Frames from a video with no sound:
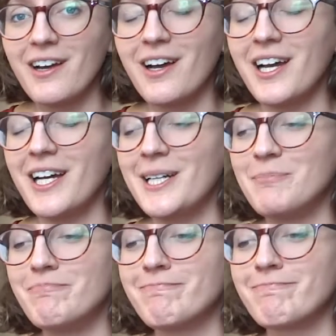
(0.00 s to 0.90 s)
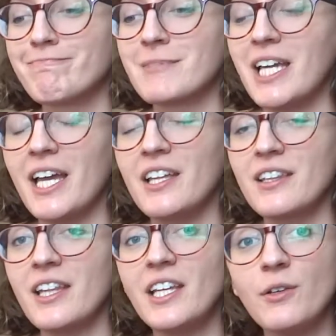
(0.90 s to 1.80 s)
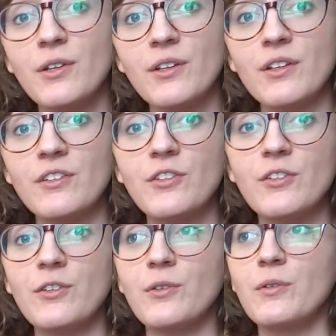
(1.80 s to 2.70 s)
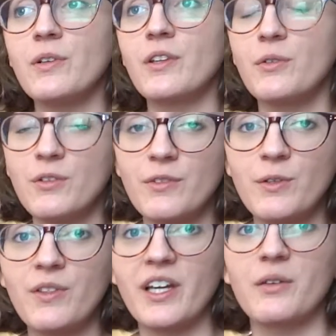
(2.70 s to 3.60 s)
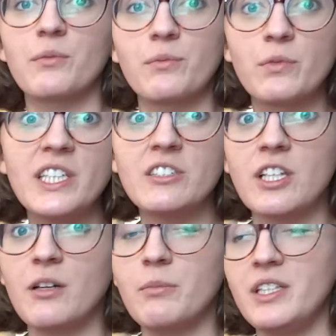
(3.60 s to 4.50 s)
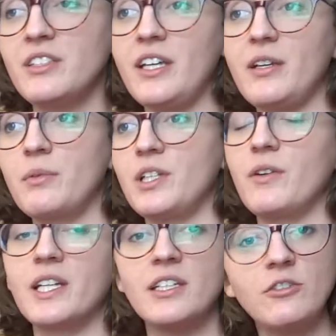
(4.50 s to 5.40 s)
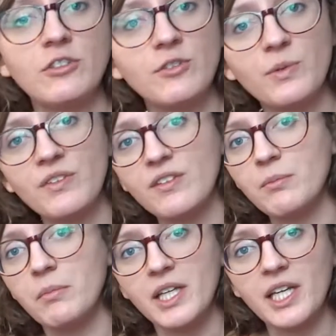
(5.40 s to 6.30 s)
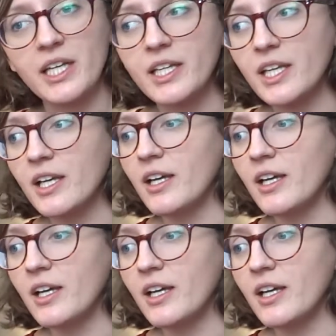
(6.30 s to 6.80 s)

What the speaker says: And thank you to those of you that reached out Monday when you had issues with submitting.